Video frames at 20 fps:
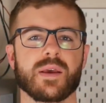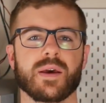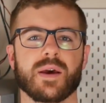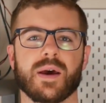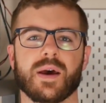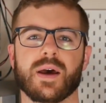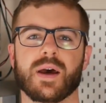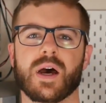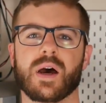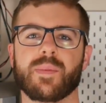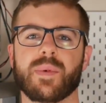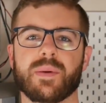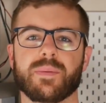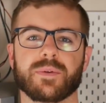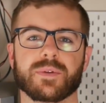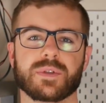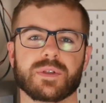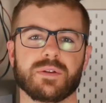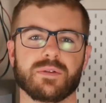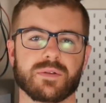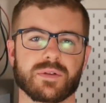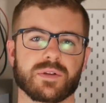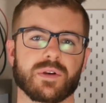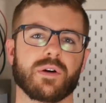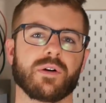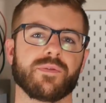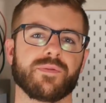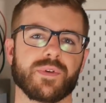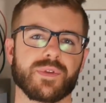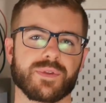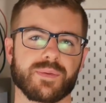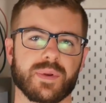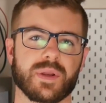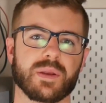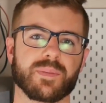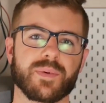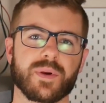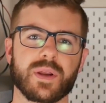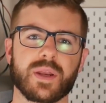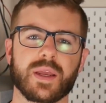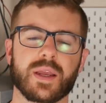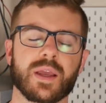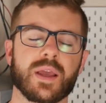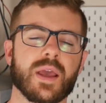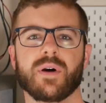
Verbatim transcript: uh, I'm able to solve with 3D printing.